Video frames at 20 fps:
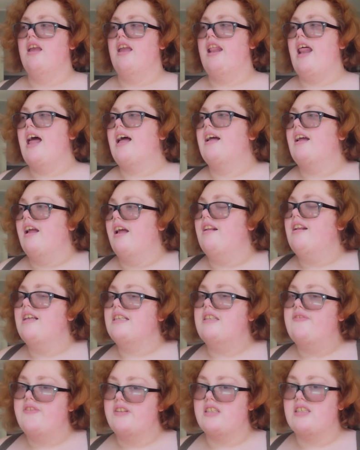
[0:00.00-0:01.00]
it ha-
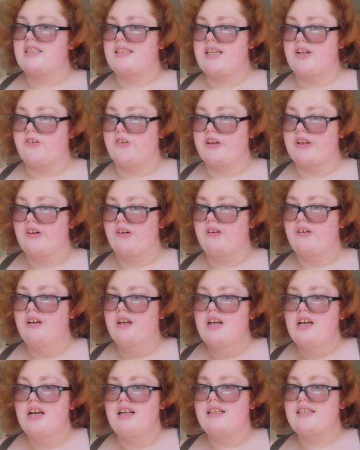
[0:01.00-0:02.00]
unless if it's cereal.
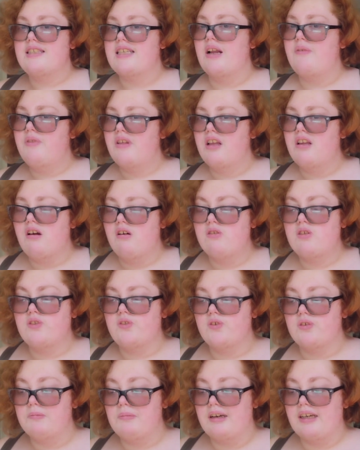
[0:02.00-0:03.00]
And the same thing goes
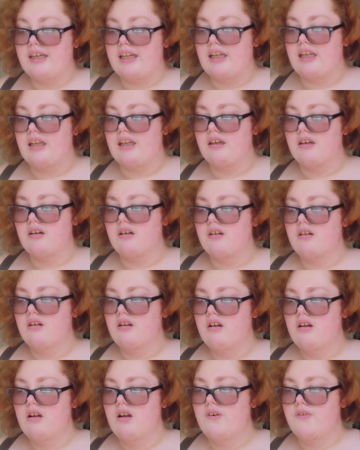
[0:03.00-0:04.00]
for my
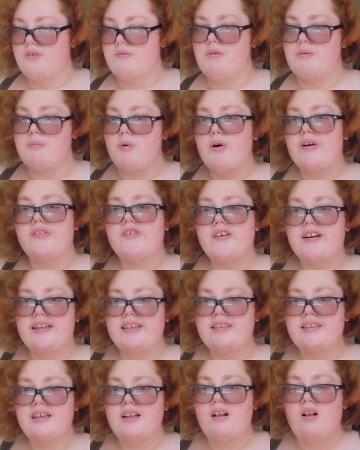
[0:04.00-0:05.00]
for my
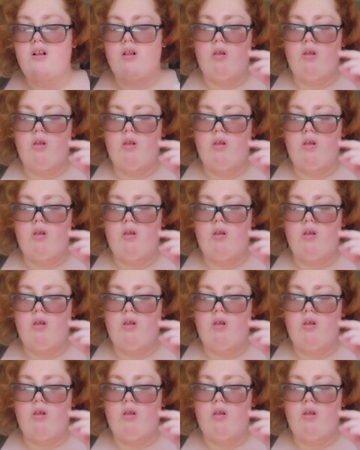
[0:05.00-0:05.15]
boyfriend.